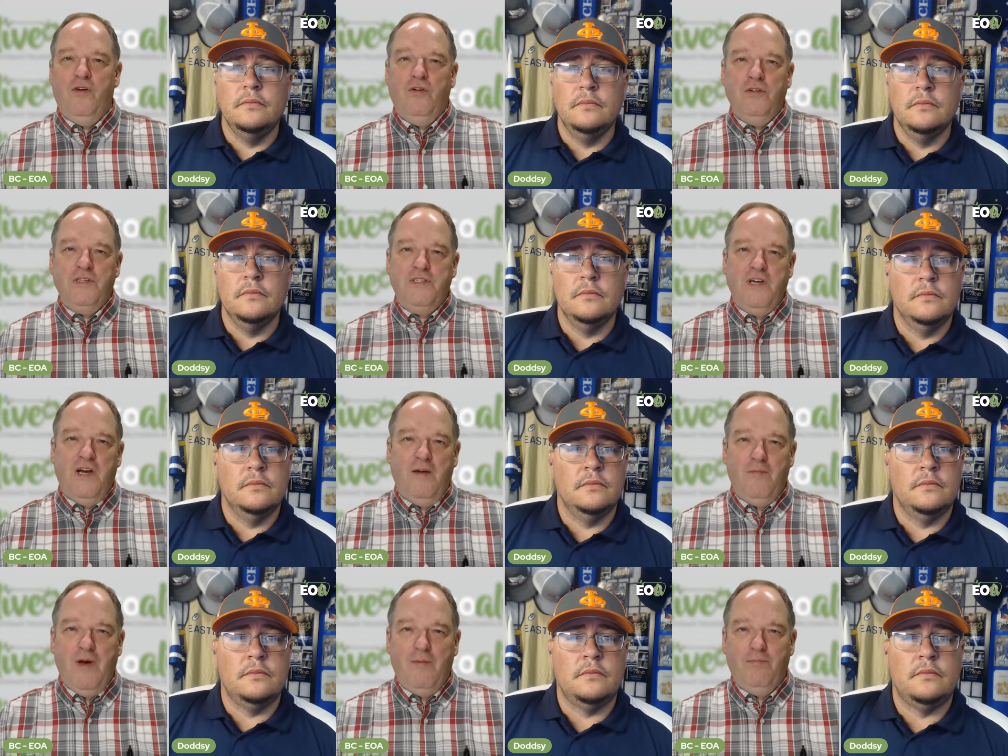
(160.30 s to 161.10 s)
Speaker 1: and only
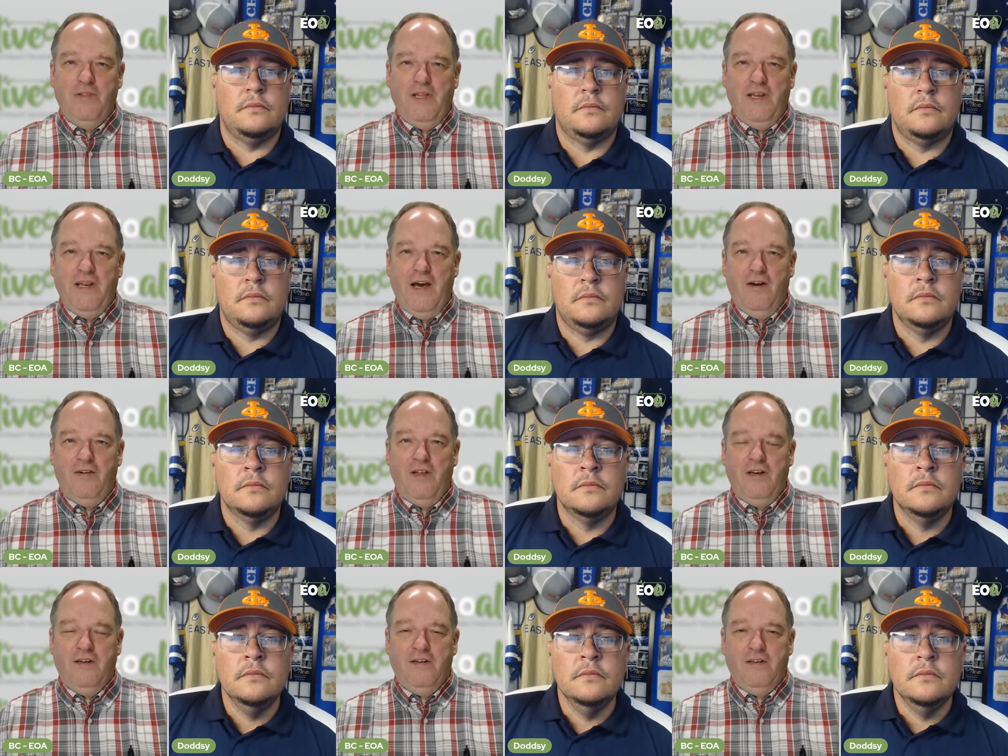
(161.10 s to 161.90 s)
time I played
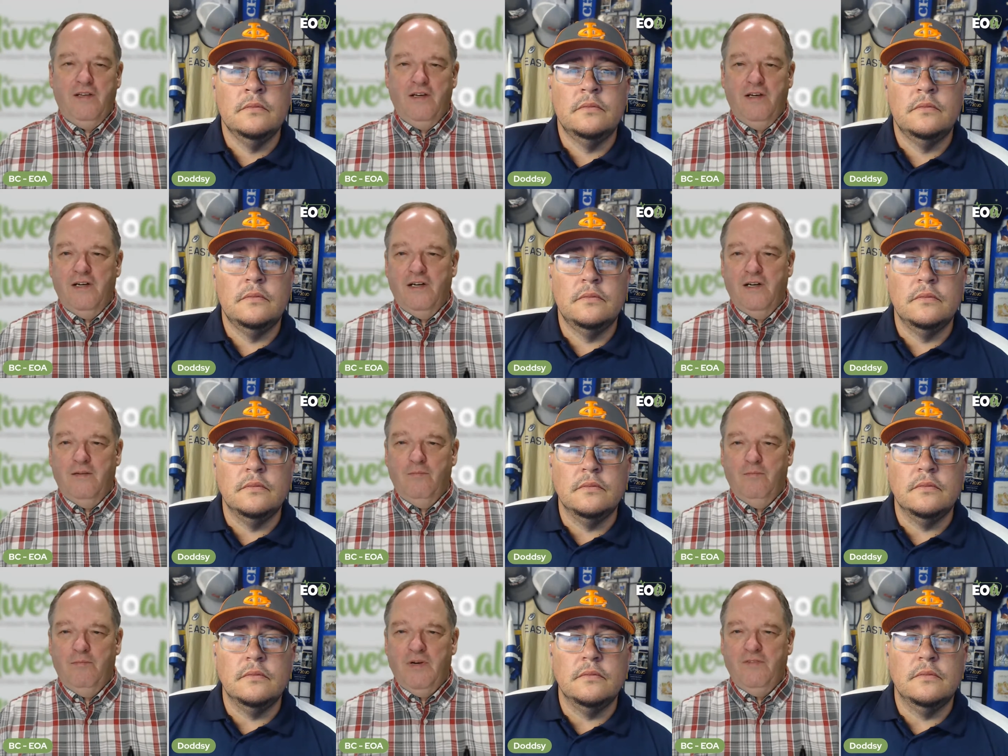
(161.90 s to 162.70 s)
out at
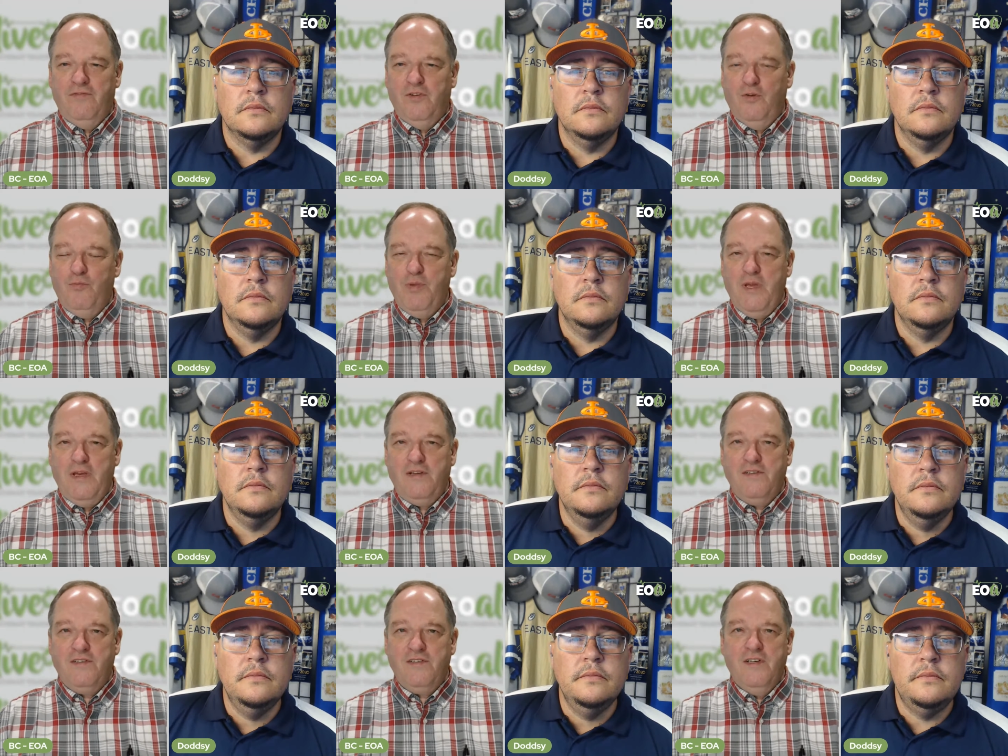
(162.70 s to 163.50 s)
uh, Buffalo
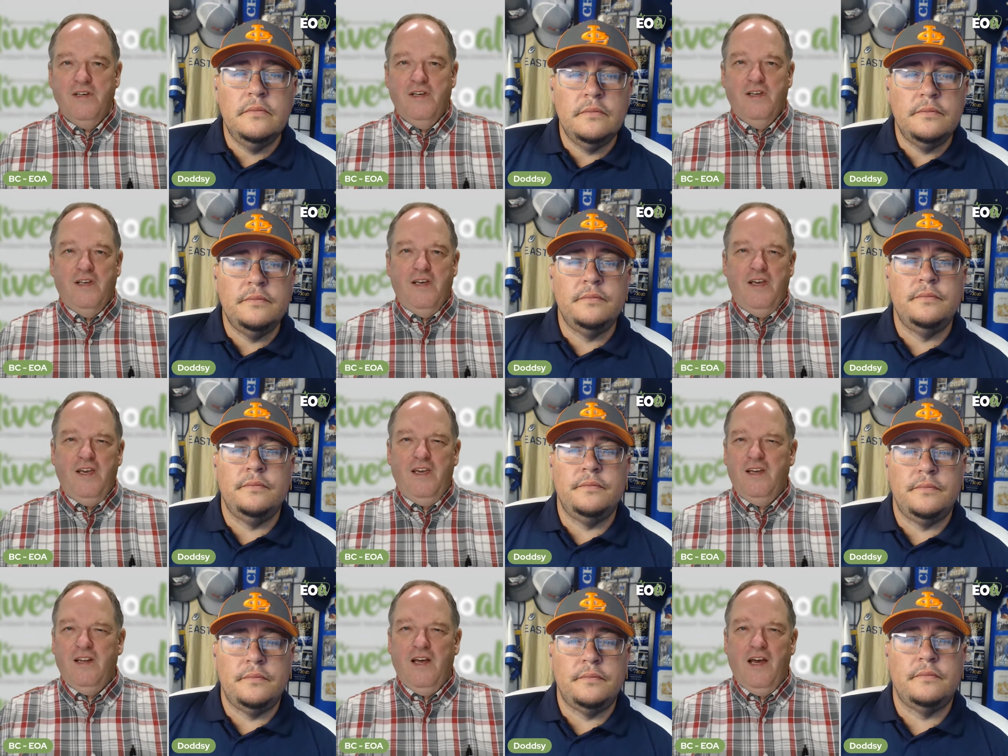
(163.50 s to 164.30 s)
Peaks,
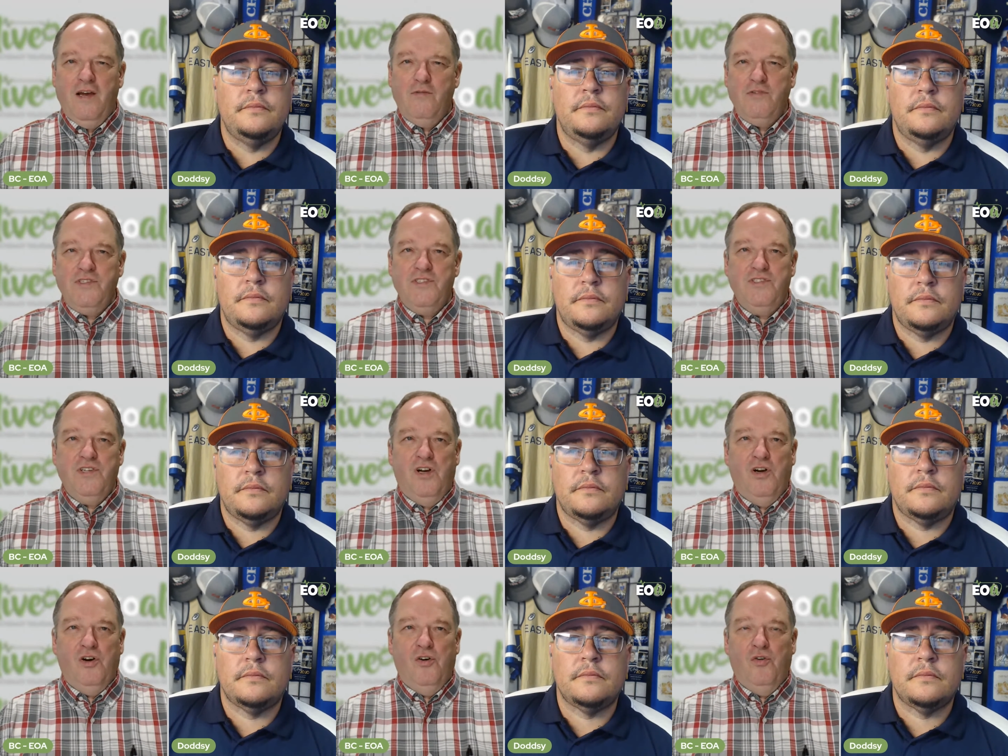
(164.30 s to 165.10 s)
and I was
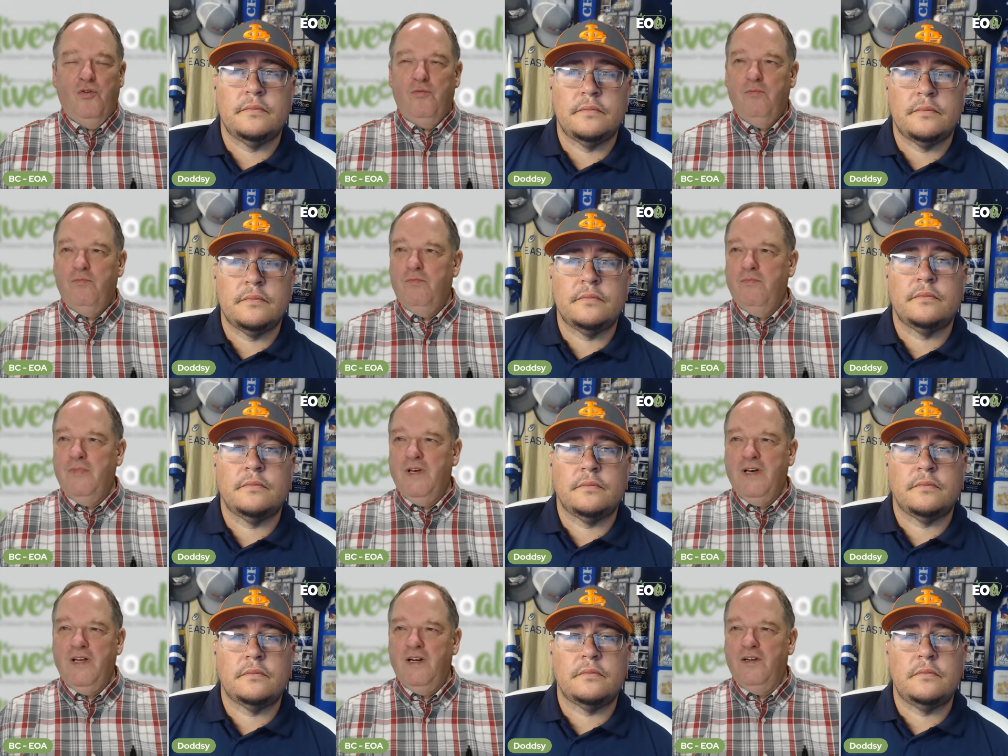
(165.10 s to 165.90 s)
so.
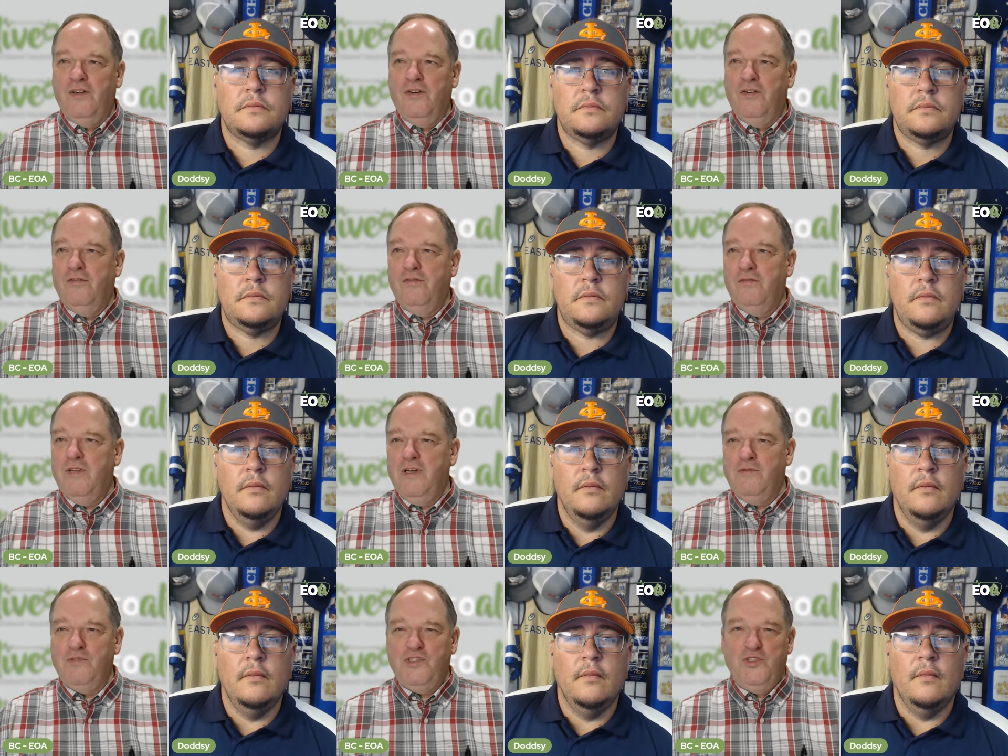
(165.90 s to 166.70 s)
I don't know.
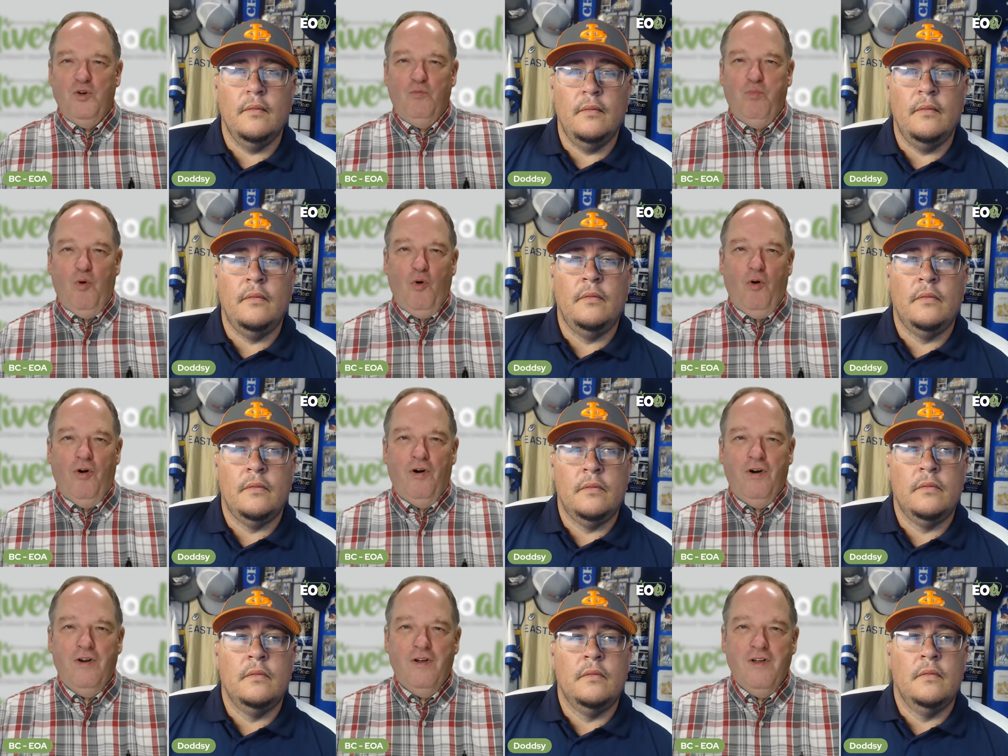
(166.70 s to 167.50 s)
I was so
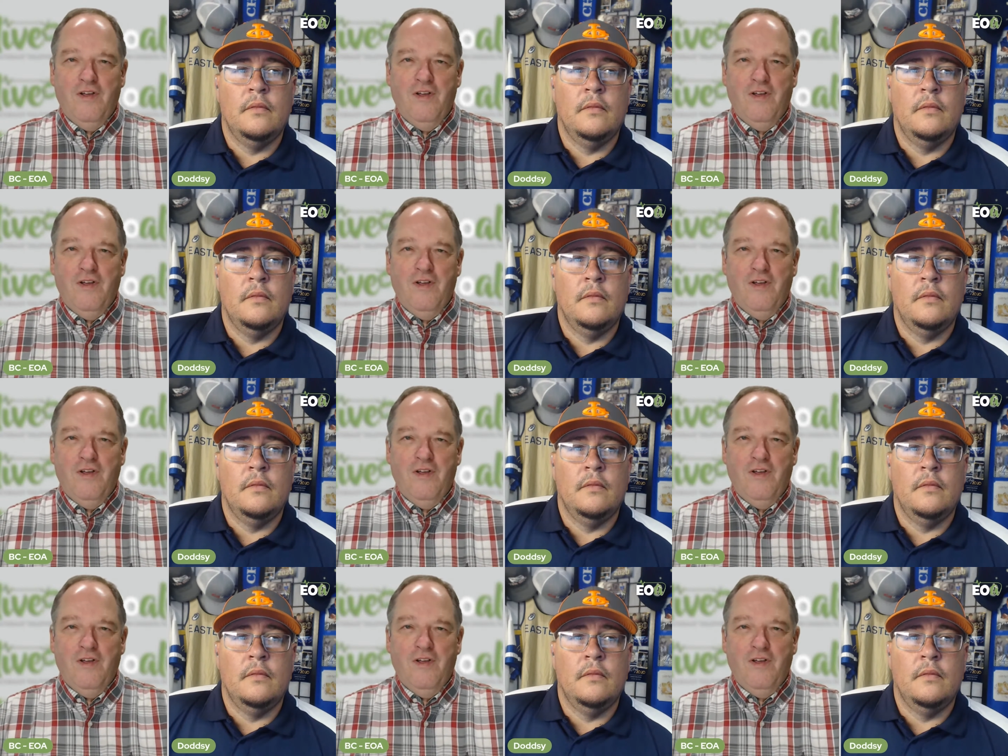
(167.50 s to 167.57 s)
poor